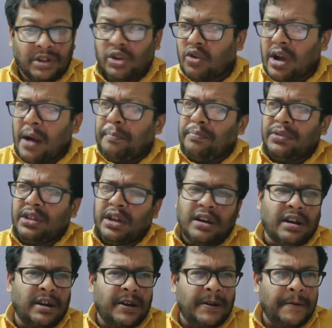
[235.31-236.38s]
took up
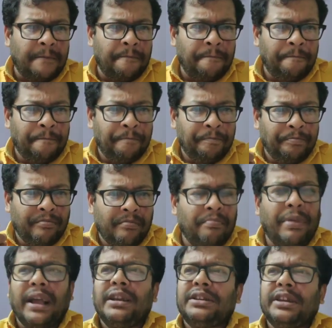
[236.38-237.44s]
the
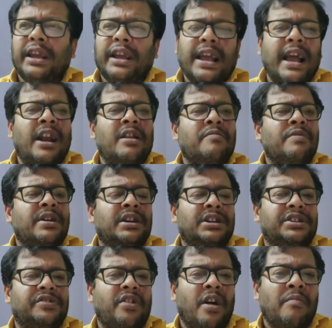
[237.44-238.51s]
basic
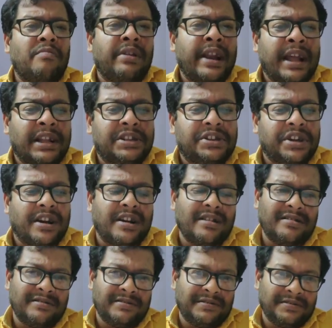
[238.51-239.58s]
elements from nature.